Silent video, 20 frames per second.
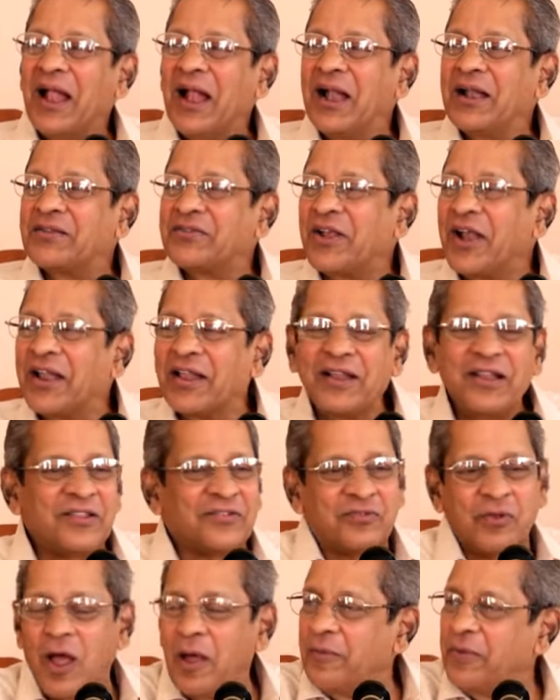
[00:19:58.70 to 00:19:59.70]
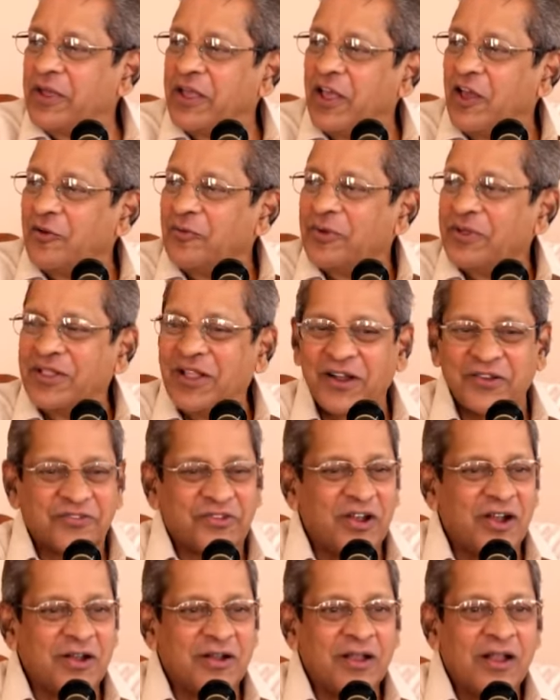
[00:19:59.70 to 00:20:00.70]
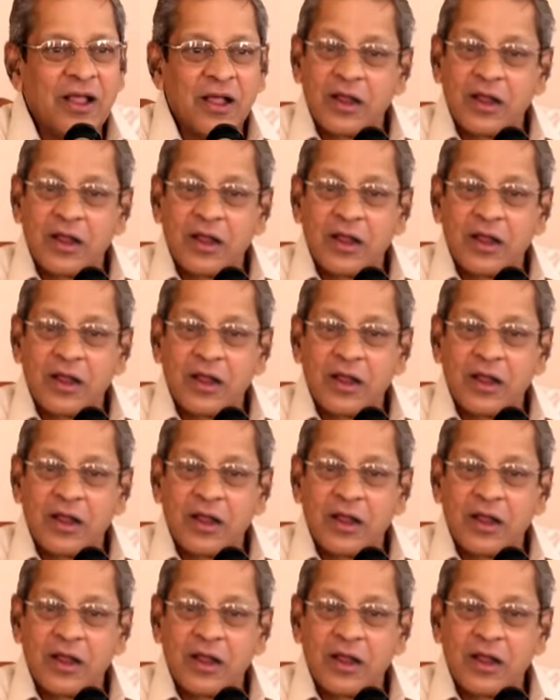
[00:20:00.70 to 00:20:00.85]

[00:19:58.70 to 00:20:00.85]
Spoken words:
And suddenly Swami gave me that shirt